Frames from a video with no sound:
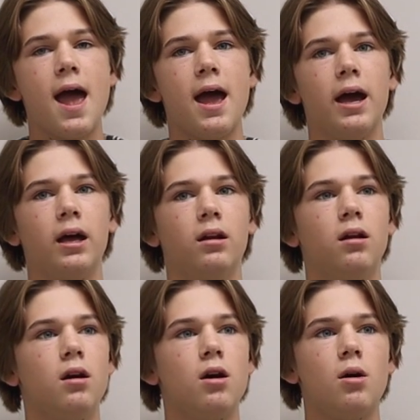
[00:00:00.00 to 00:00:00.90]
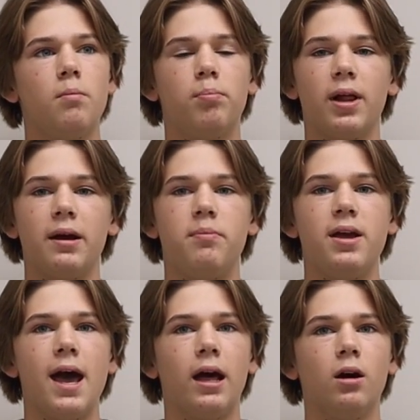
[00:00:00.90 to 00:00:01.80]
And playing
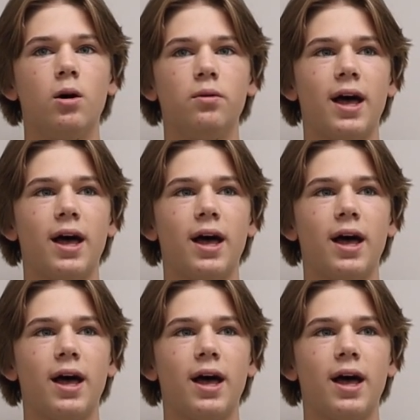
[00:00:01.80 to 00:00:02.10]
piano,